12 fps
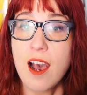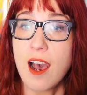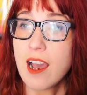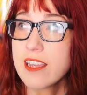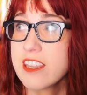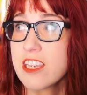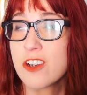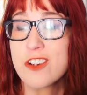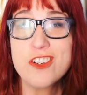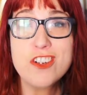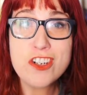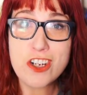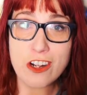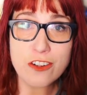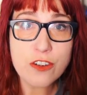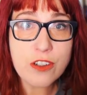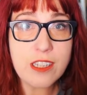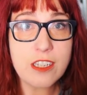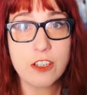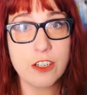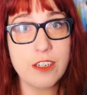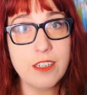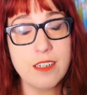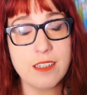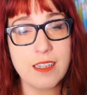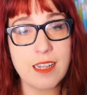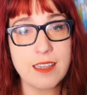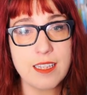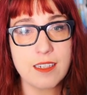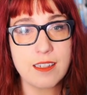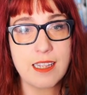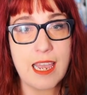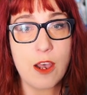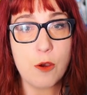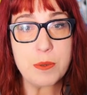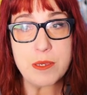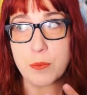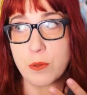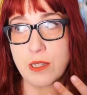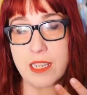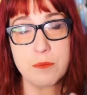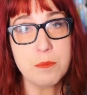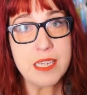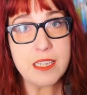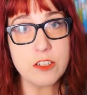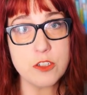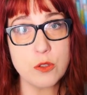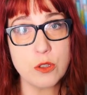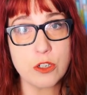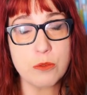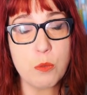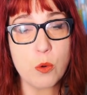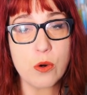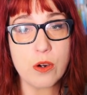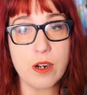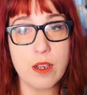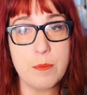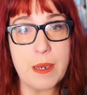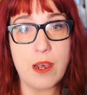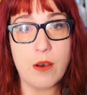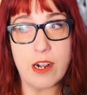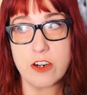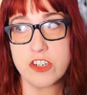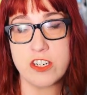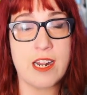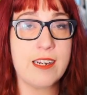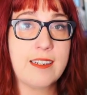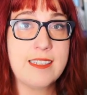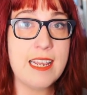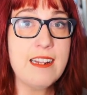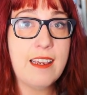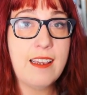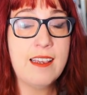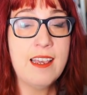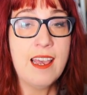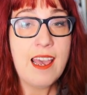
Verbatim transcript: I think are generally good in that they allow people like me to learn more about our genetic data